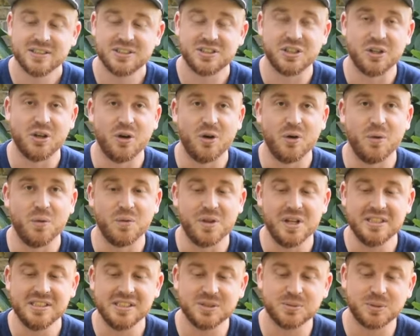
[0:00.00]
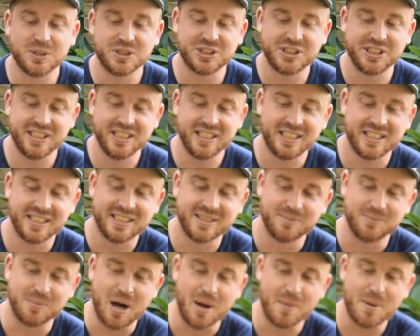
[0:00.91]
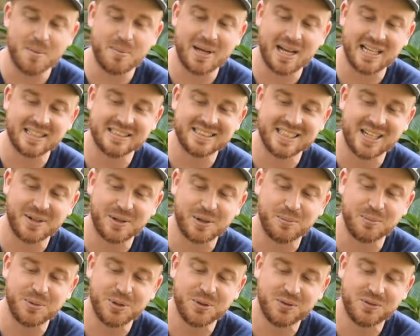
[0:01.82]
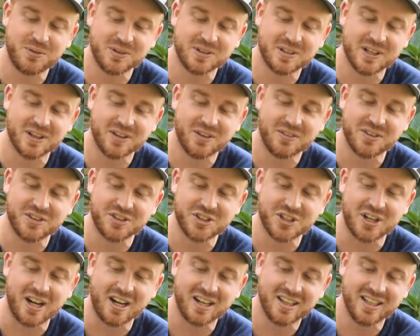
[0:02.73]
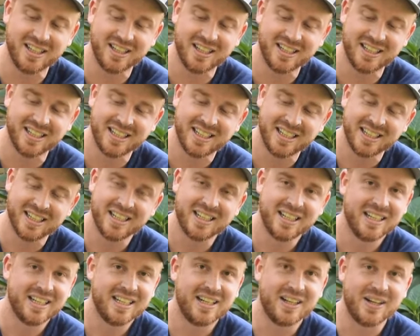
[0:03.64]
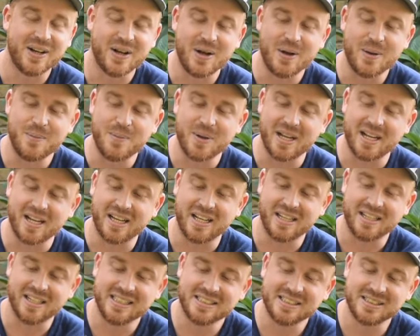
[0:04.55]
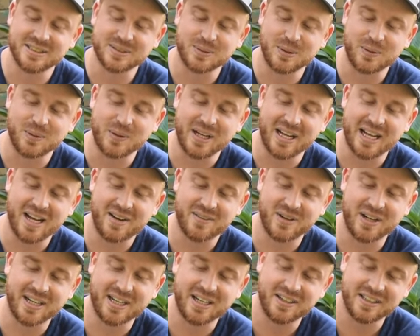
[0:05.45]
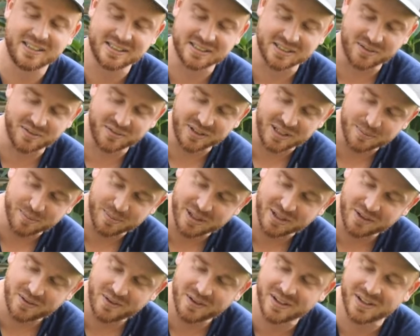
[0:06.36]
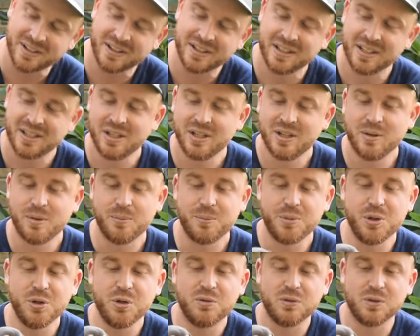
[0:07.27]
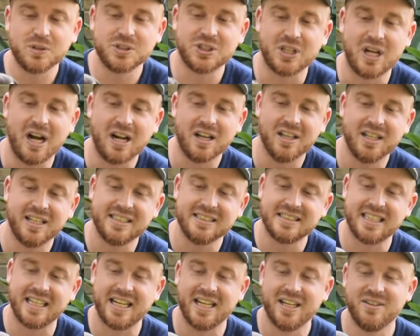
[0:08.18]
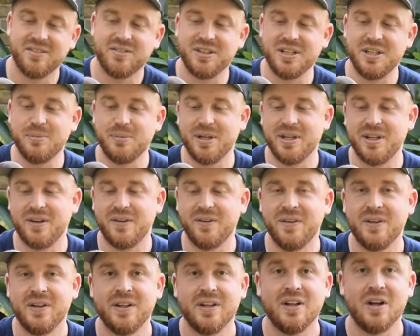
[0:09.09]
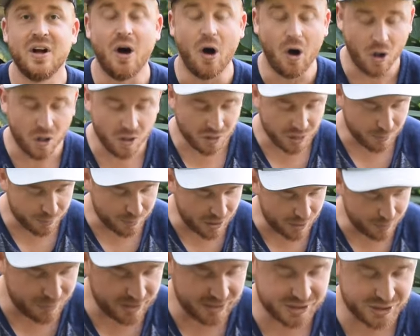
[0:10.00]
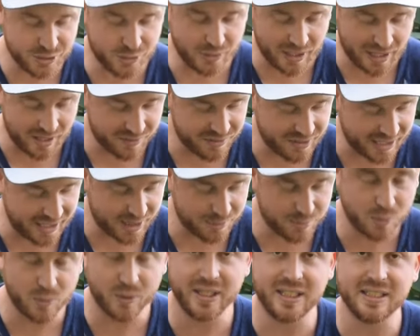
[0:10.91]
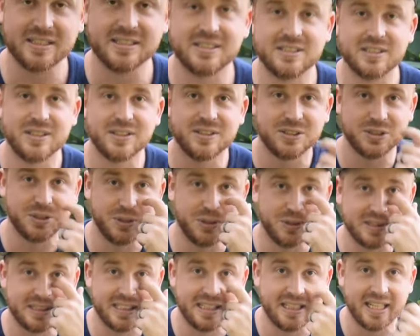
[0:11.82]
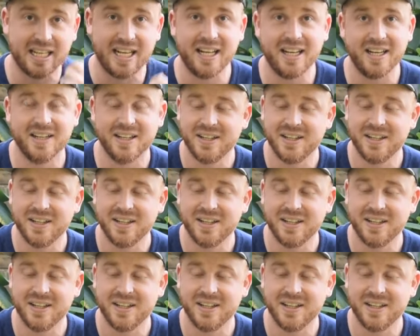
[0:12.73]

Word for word: So this is where she, mama passed down her beautiful color, the chocolate, um, and this is what we have right here. This is a female, beautiful chocolate and tan female. All the puppies do have tan points, so you'll see that,